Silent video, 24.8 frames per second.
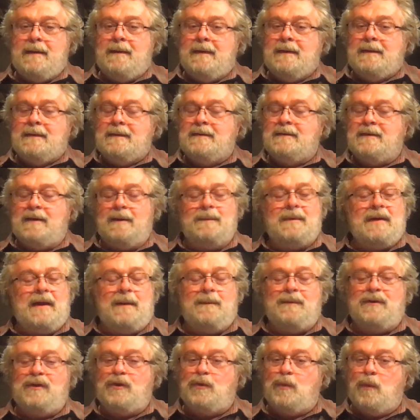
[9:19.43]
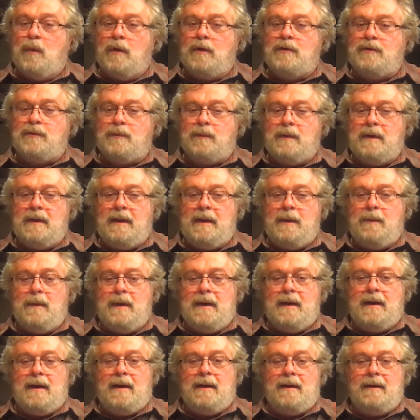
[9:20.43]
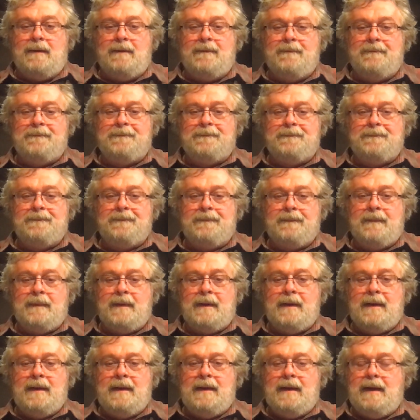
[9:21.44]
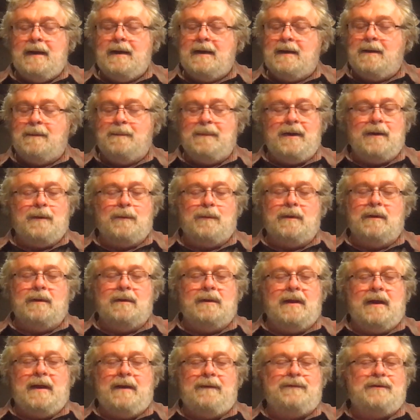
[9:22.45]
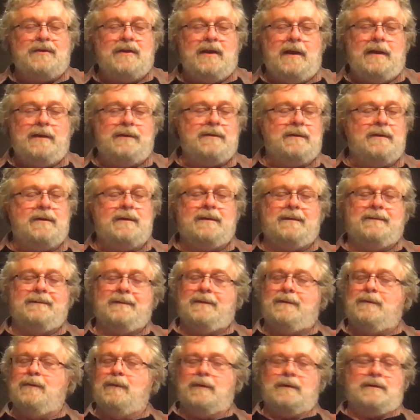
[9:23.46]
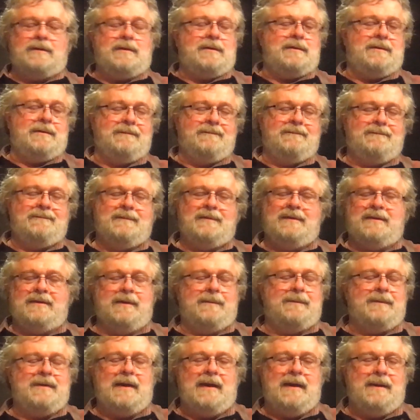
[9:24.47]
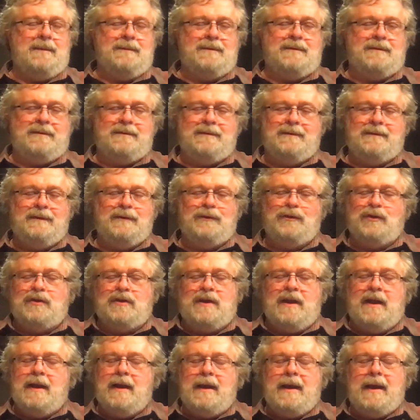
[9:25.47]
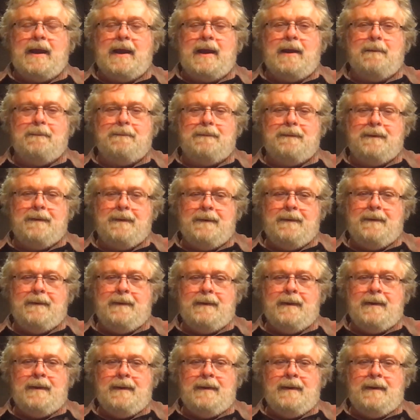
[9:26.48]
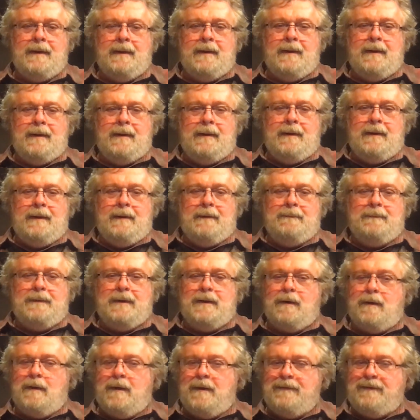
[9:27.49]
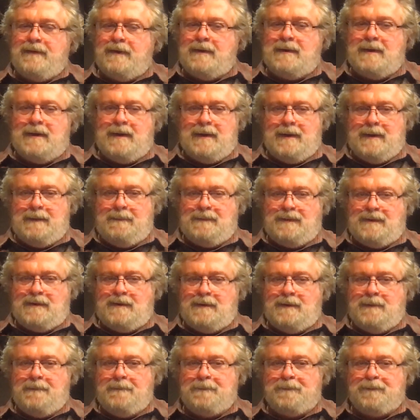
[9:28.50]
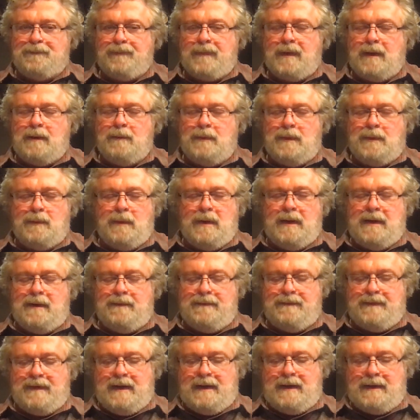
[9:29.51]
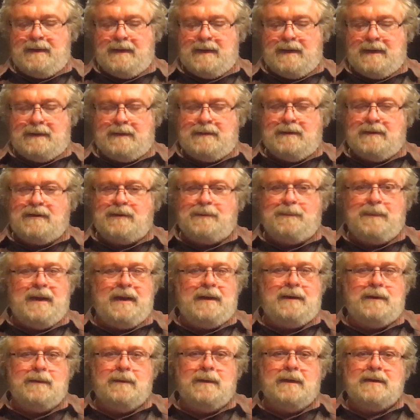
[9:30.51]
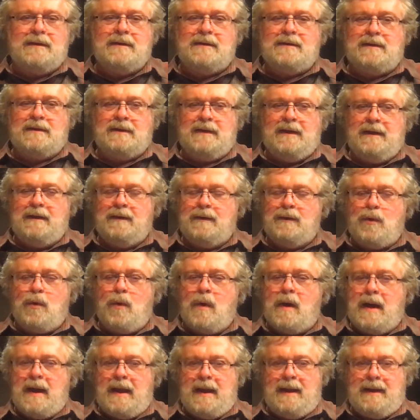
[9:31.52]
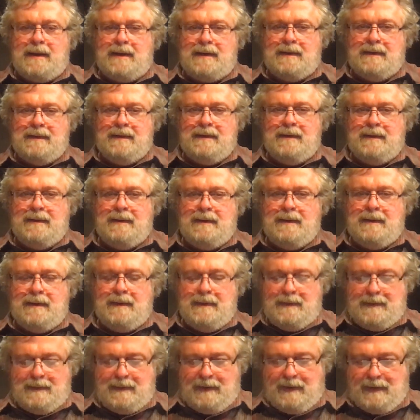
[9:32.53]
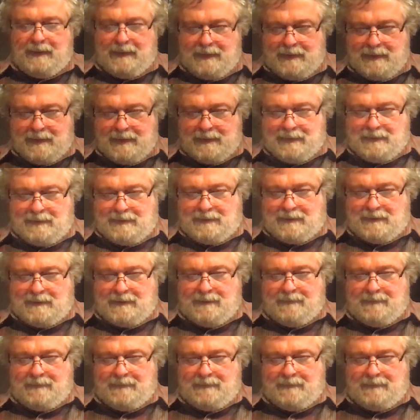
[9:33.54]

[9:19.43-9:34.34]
Sometimes this works really well, and it can be a real life changer, and of course, sometimes you just get a nap. But oftentimes, when we invite God to speak to us in the quiet, He does.